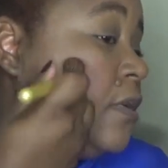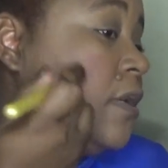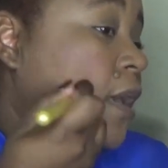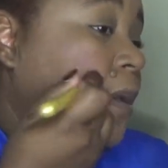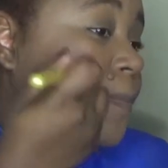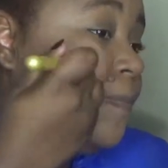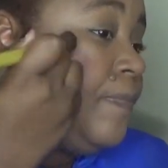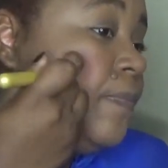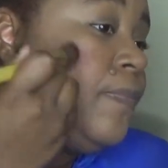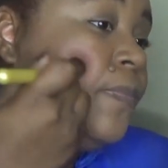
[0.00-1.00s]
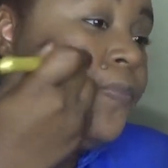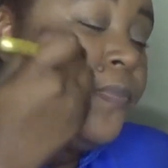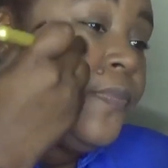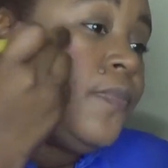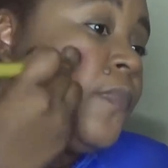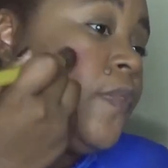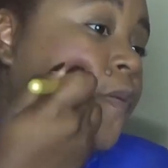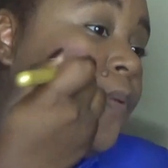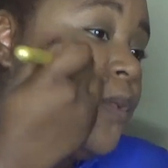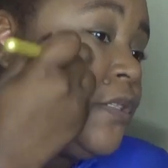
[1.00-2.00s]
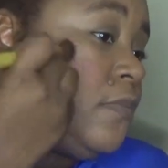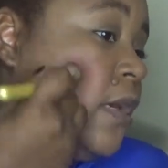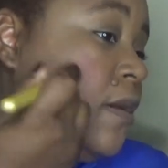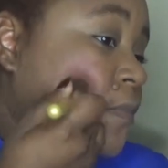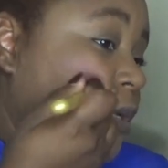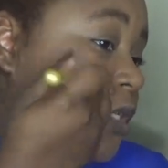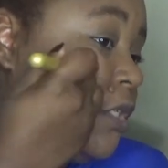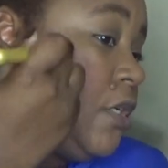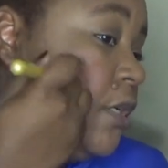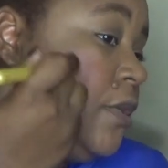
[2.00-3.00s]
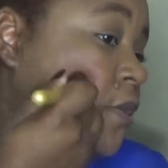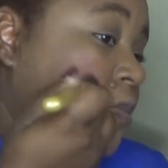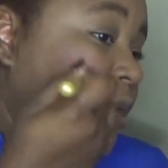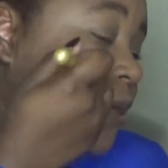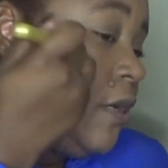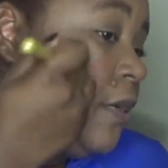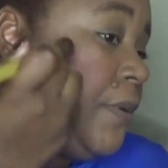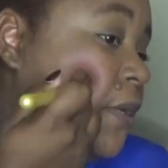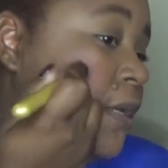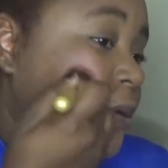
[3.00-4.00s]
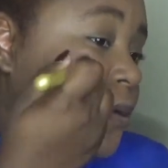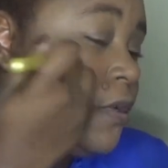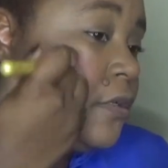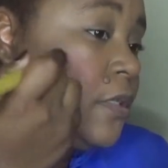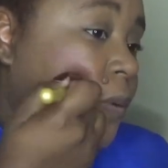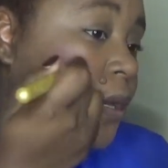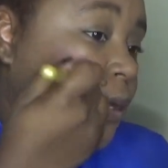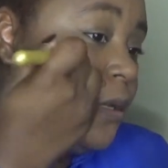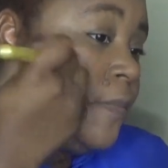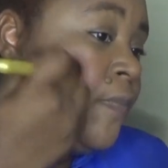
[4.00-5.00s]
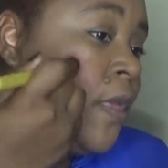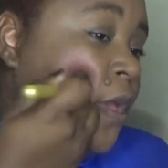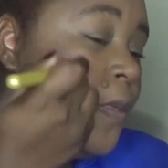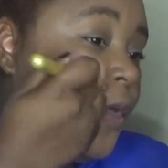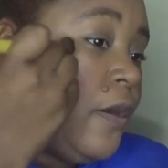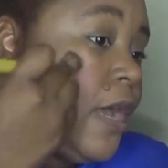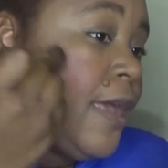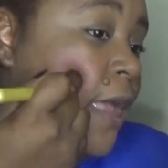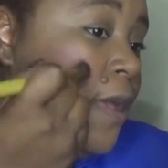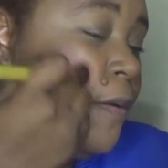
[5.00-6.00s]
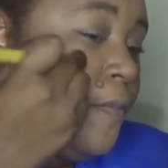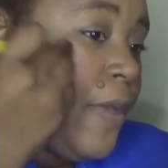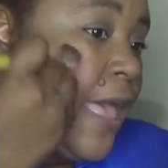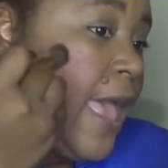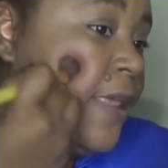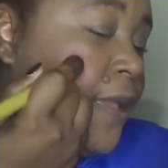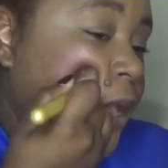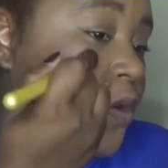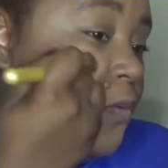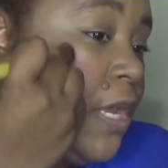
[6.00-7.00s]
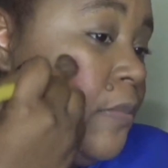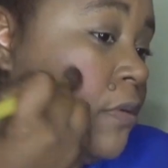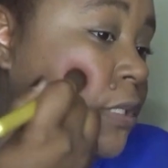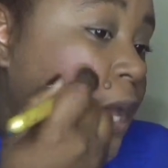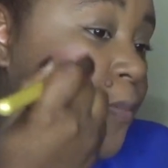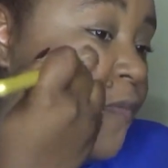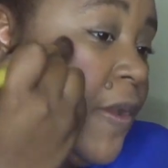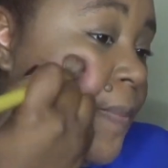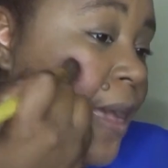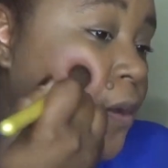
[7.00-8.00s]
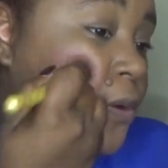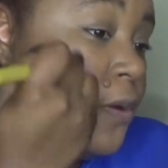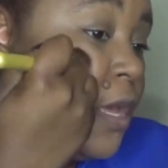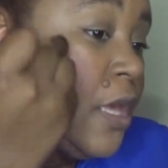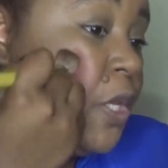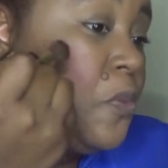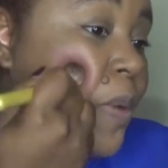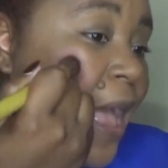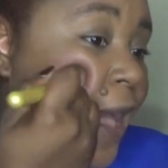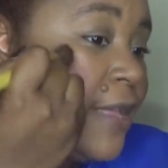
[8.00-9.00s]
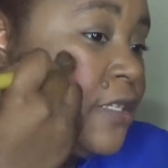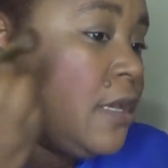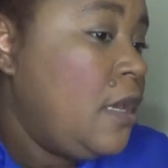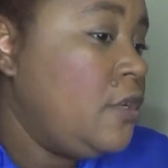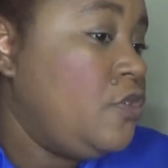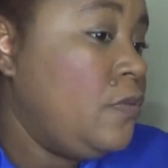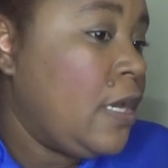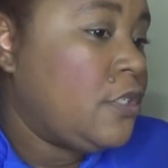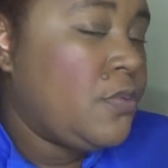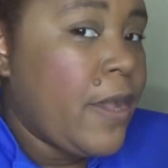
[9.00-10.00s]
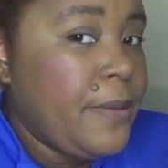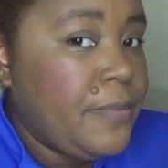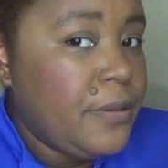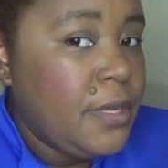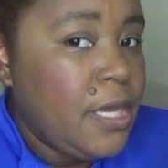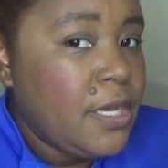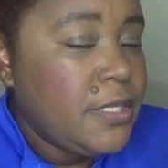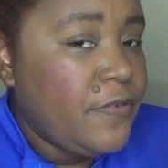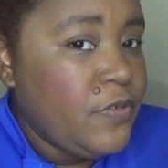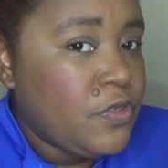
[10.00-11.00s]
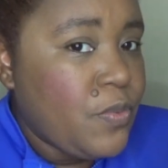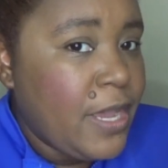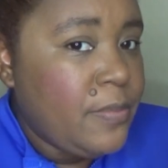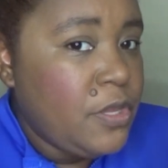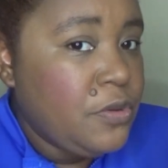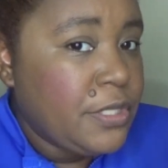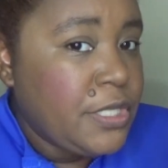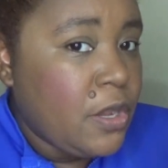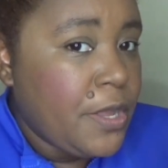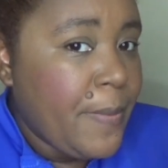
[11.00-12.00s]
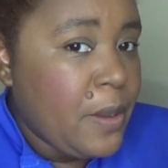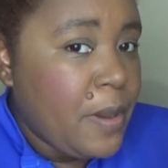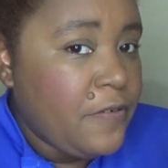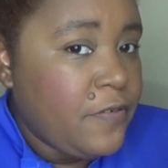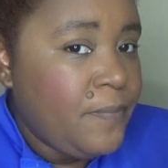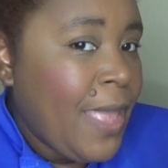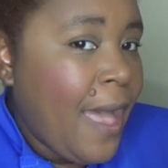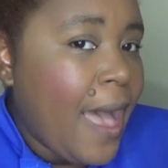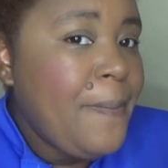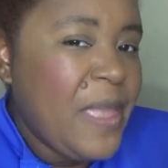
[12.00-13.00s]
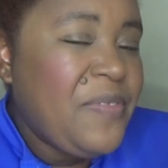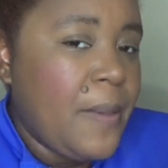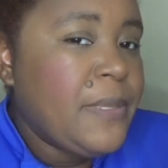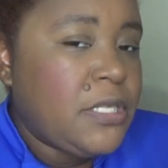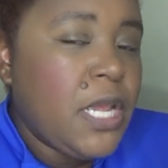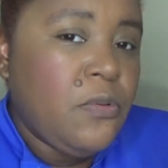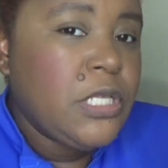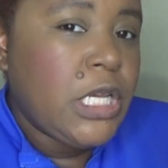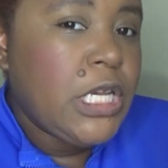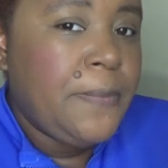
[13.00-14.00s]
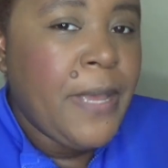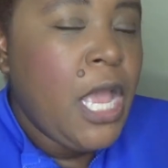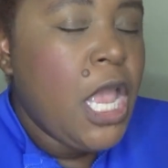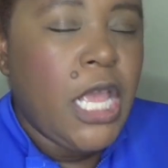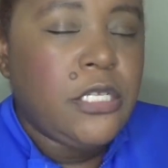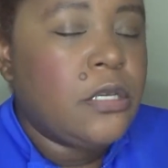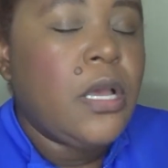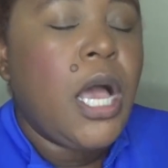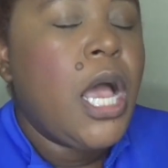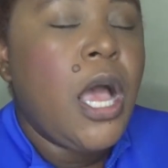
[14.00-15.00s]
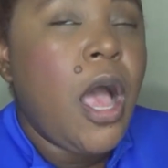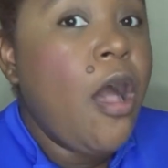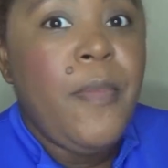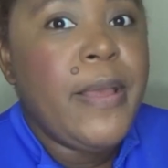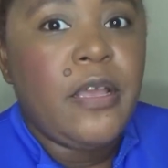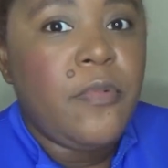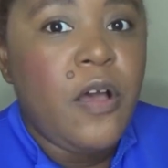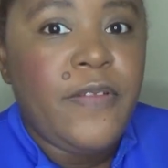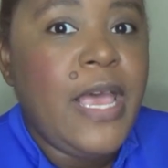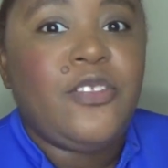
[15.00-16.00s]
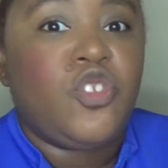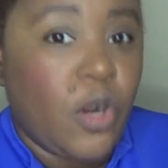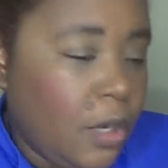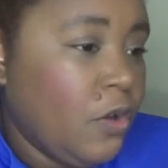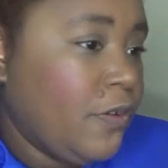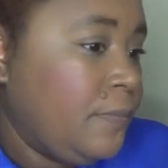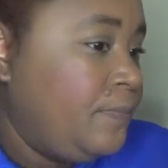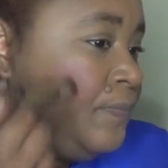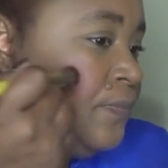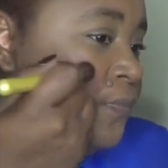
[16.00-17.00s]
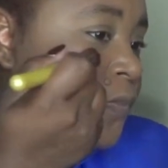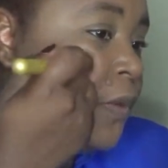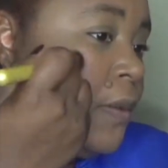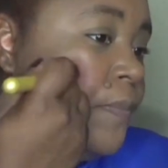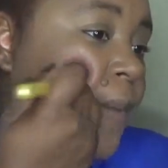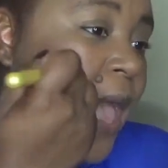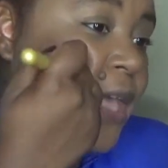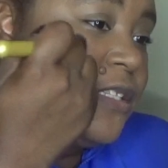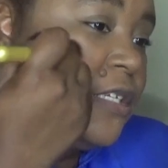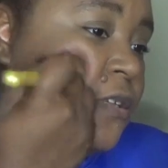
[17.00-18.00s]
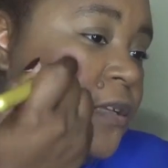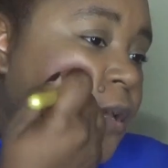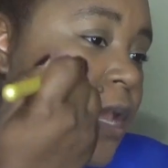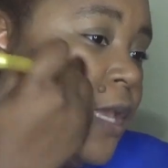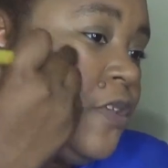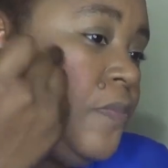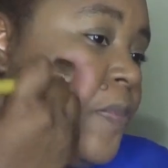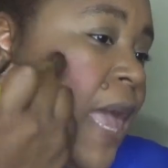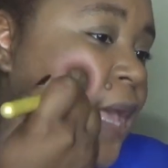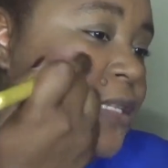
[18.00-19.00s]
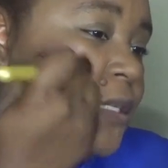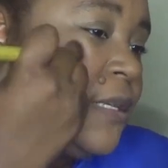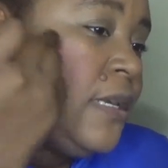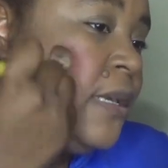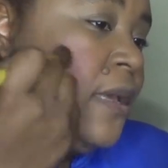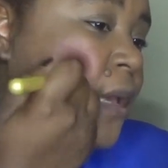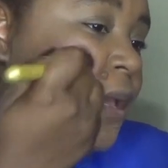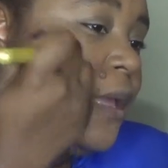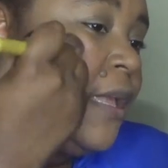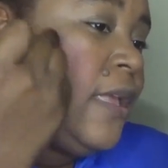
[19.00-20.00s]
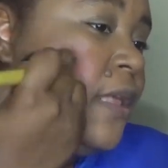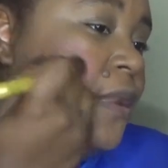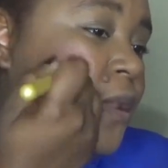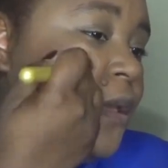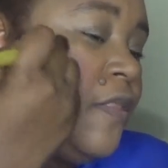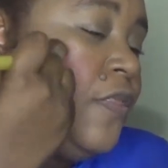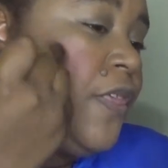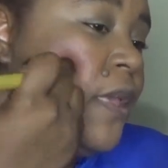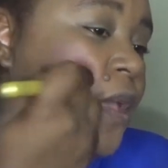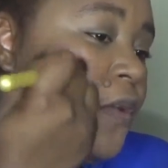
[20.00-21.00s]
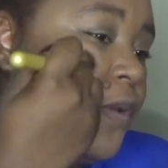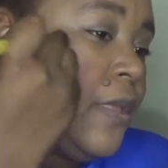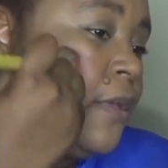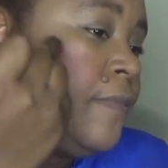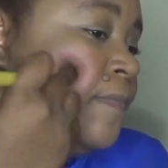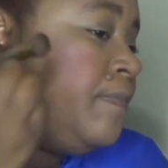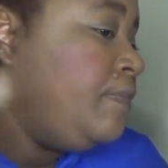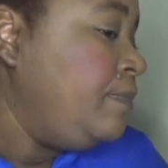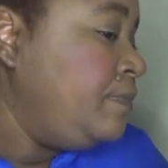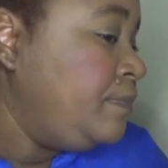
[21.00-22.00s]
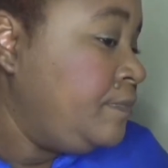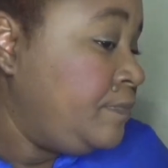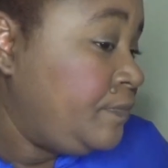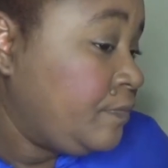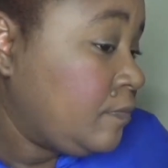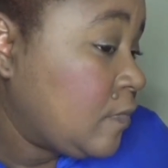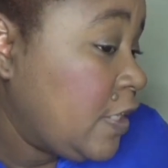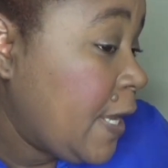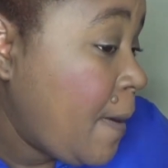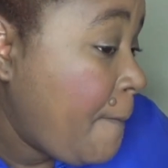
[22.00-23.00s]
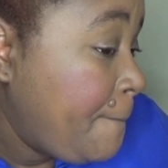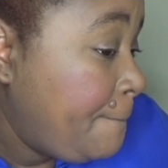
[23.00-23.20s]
Yeah, depends on how much you pick up, you get some color. Now I am patting a cream on top of a powder. You pat, do not swipe. Because if you swipe, you're gonna take all your makeup off. I made that mistake one time and took all my makeup off and I had to start all over. Pat, and you pat in the area. See?